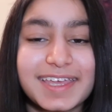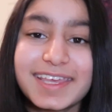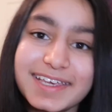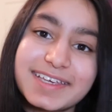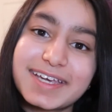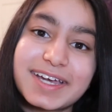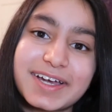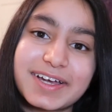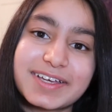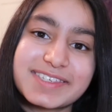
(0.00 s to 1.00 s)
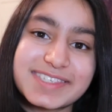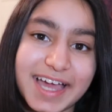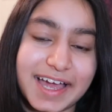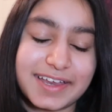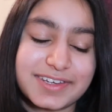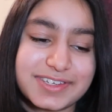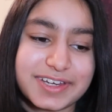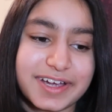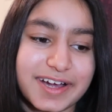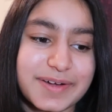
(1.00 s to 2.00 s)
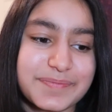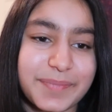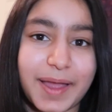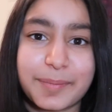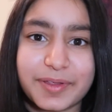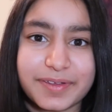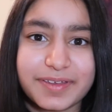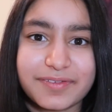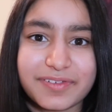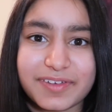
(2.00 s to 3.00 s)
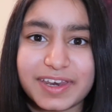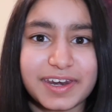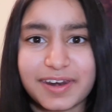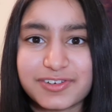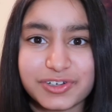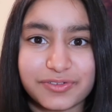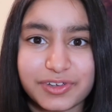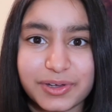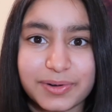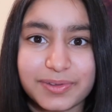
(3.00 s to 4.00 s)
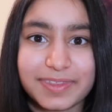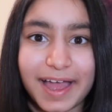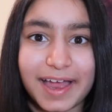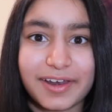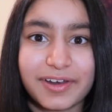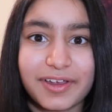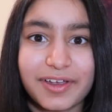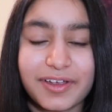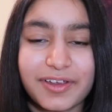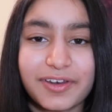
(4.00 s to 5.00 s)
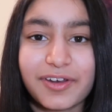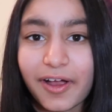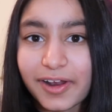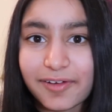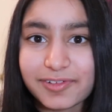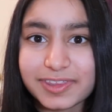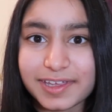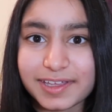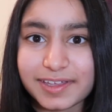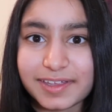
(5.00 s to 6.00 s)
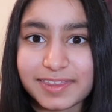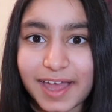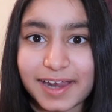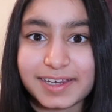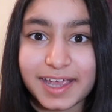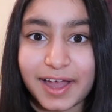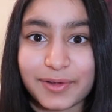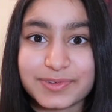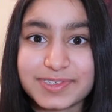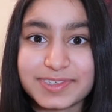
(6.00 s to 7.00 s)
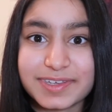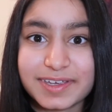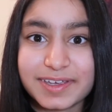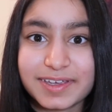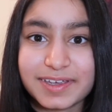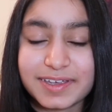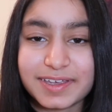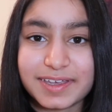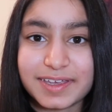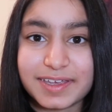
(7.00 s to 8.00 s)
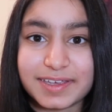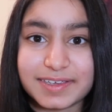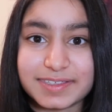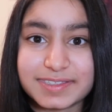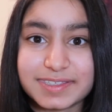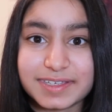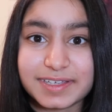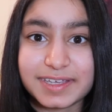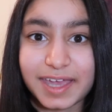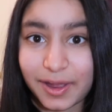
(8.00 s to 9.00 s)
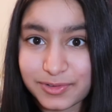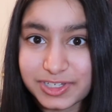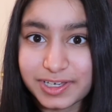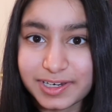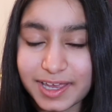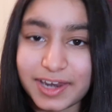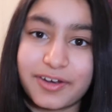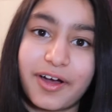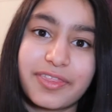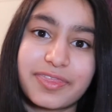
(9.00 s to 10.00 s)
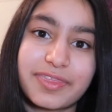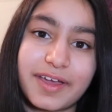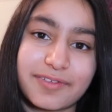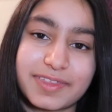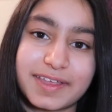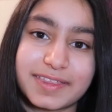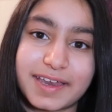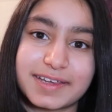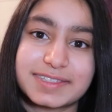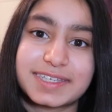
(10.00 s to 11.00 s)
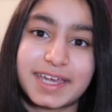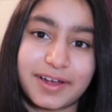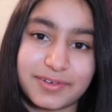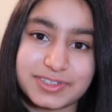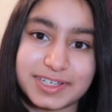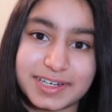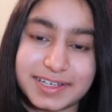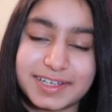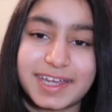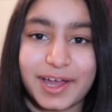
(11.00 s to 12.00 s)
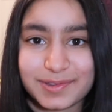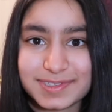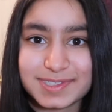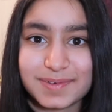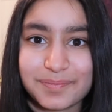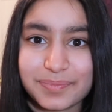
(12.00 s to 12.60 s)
He said, I believe in an interview, that not everything that counts is counted, and not everything that is counted counts.